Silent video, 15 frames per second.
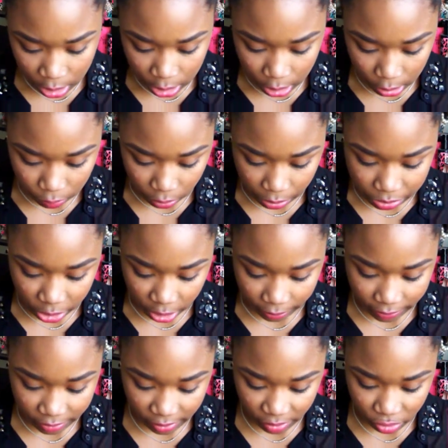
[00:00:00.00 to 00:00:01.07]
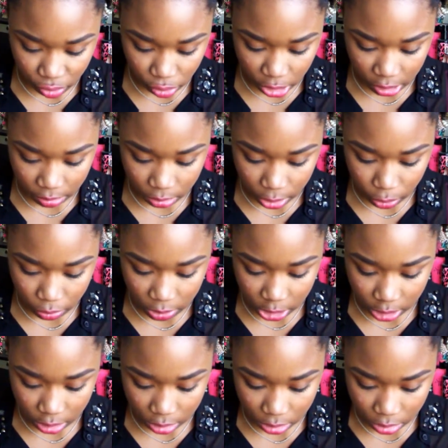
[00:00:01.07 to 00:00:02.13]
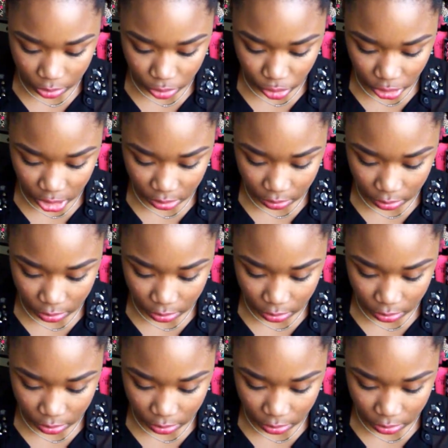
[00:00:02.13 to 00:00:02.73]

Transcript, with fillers: It rubbed off. It's just Dream Lumi. Dream